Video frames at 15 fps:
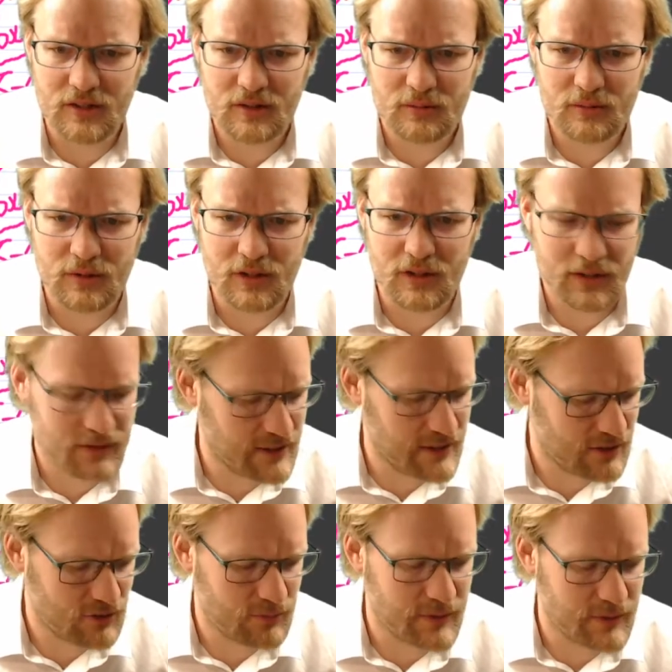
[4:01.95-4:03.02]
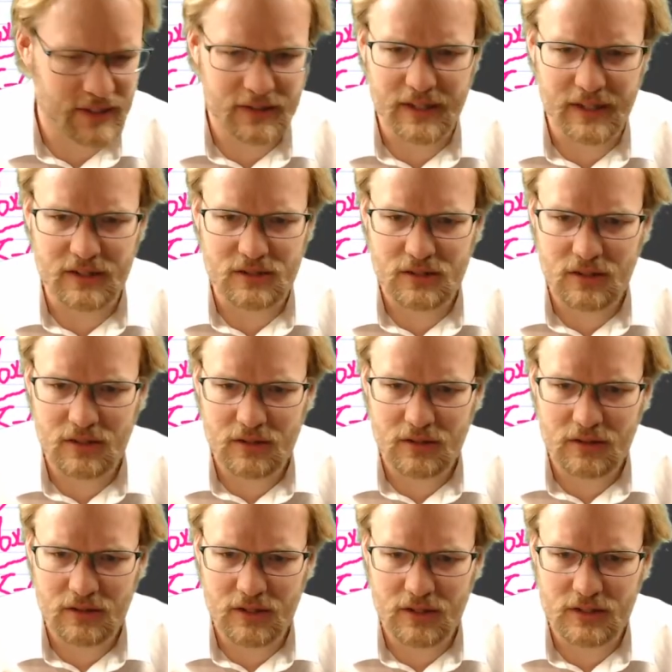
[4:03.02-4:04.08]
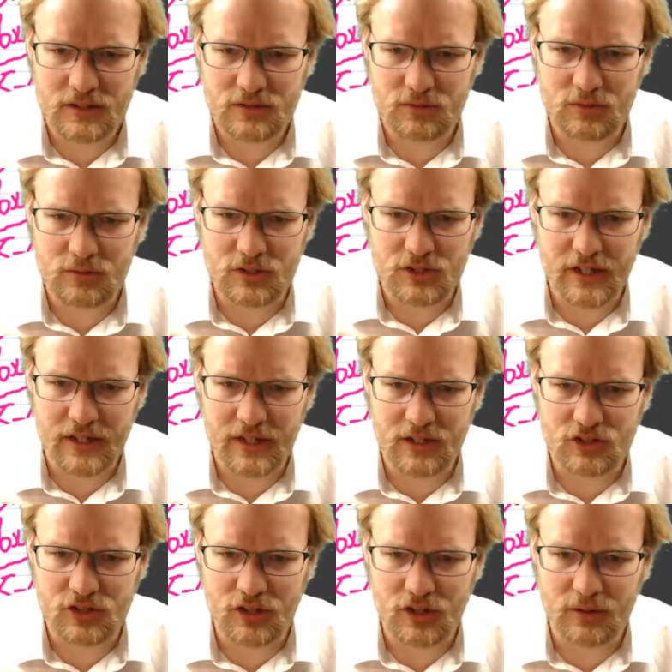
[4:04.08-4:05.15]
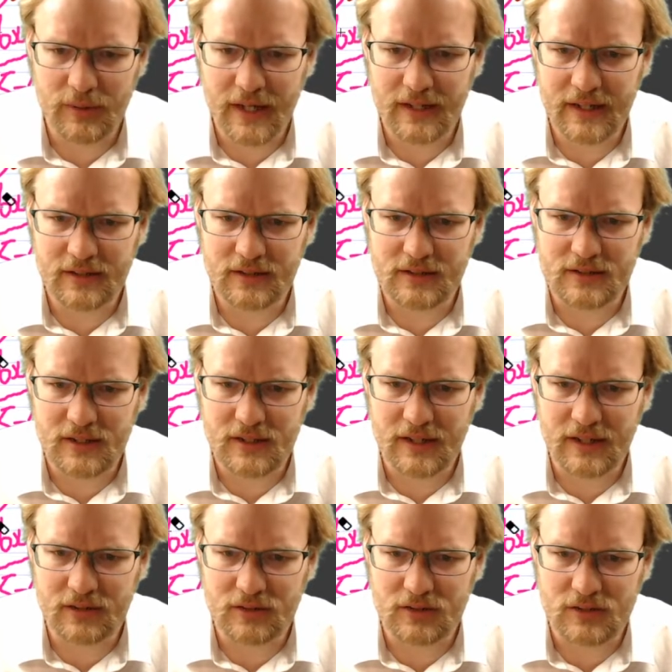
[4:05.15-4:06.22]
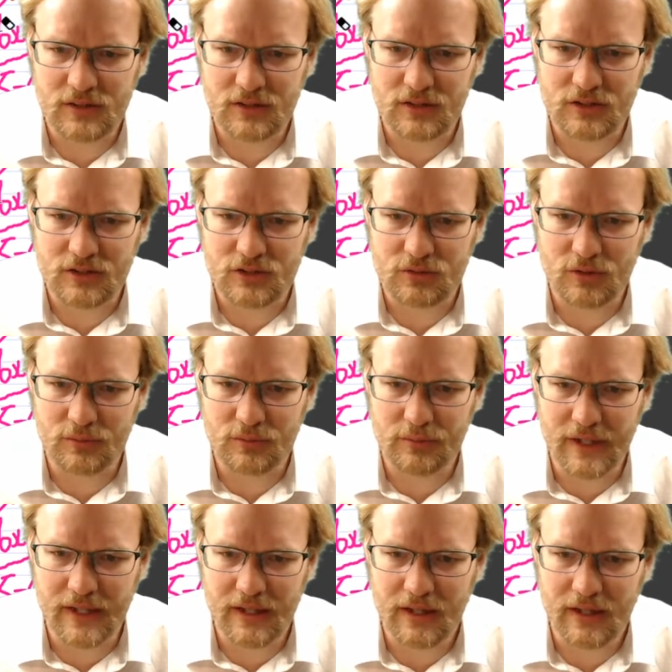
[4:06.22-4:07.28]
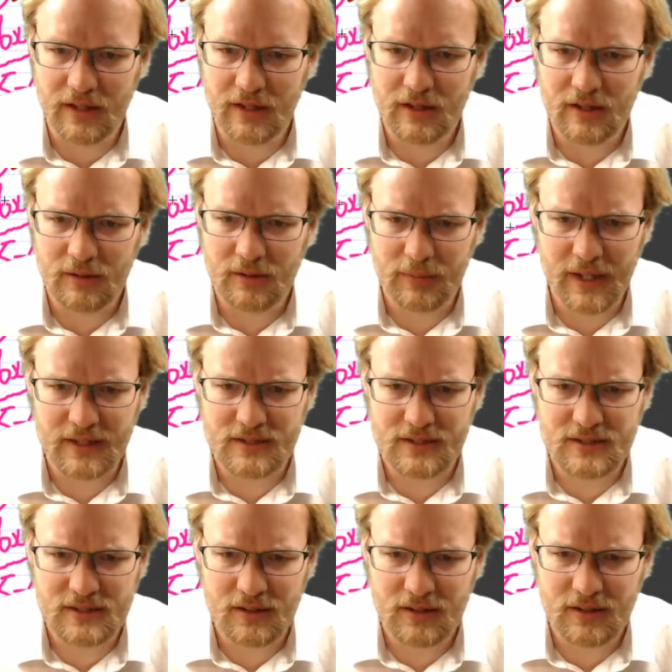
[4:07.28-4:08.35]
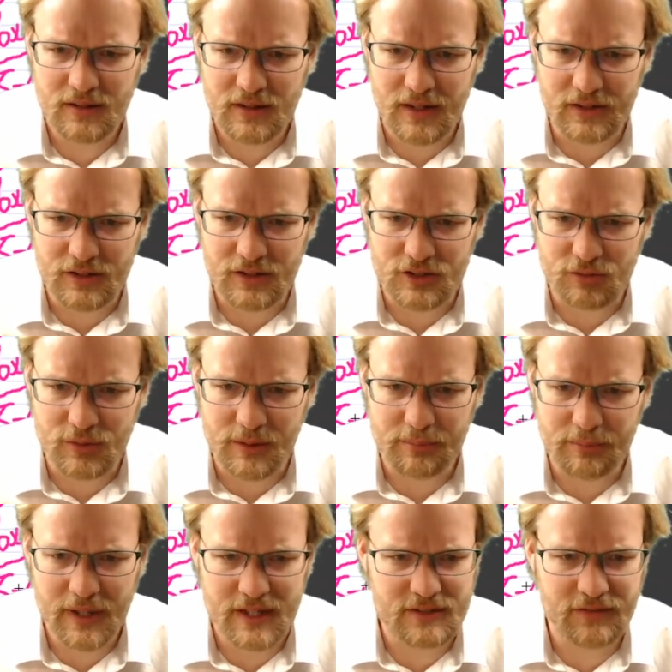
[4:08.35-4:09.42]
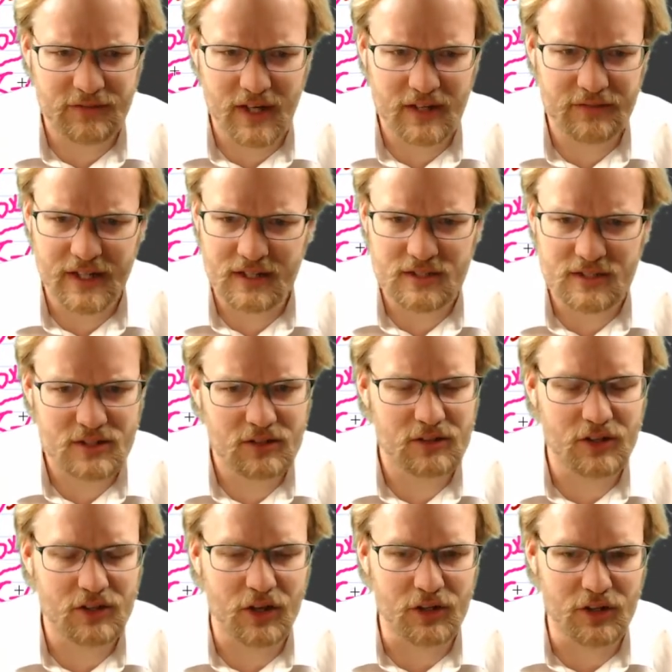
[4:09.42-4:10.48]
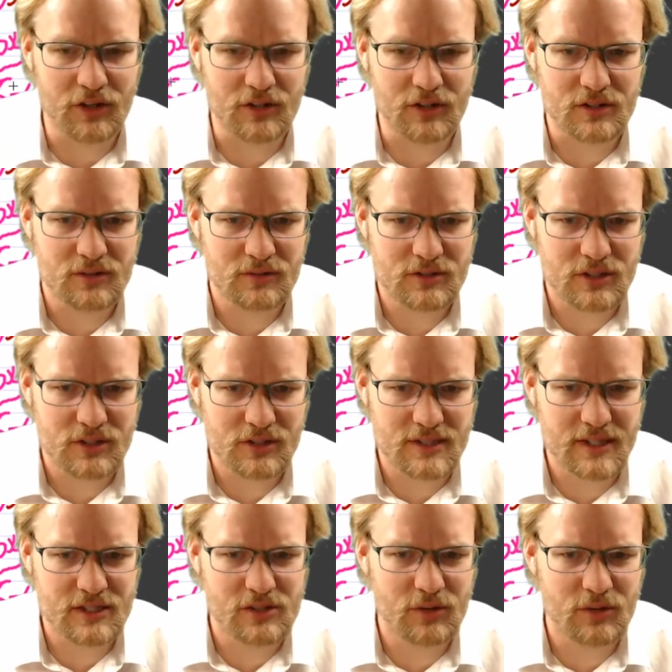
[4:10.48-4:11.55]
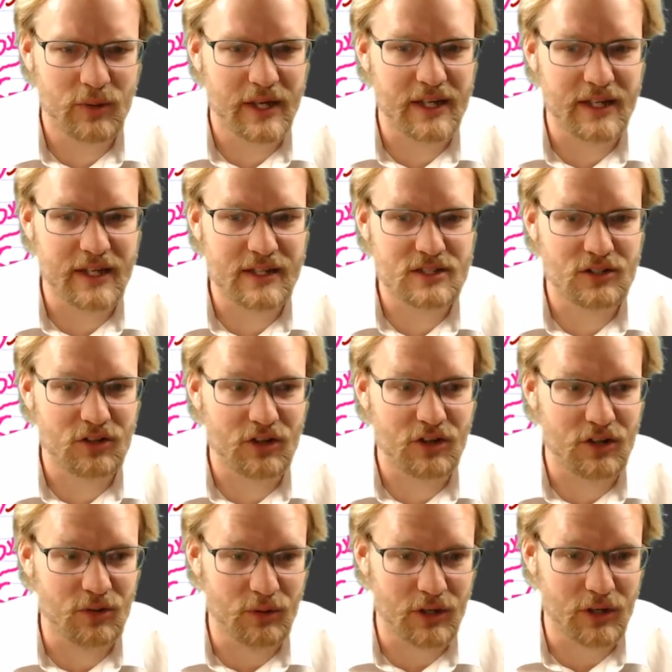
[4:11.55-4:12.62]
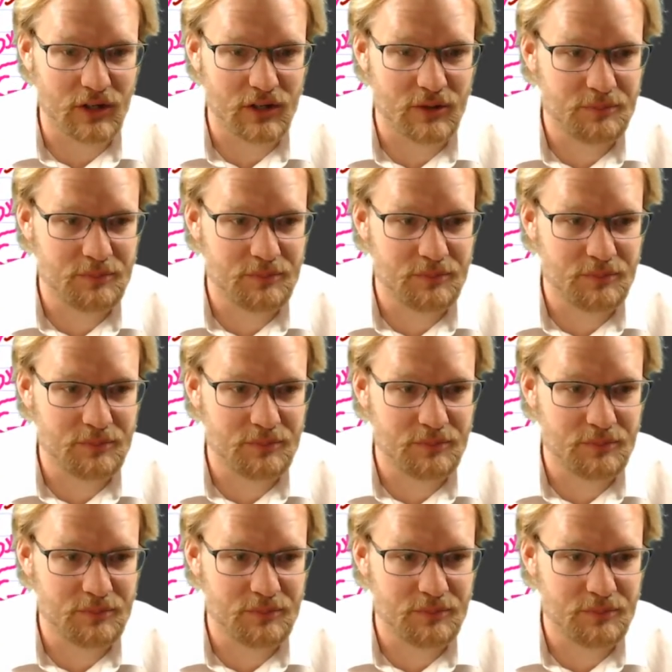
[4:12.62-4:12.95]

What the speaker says: Well, that would mean that this would change to a minus, and this would be plus, and this would be plus 5x, still no good. So 6 and 1 isn't going to work.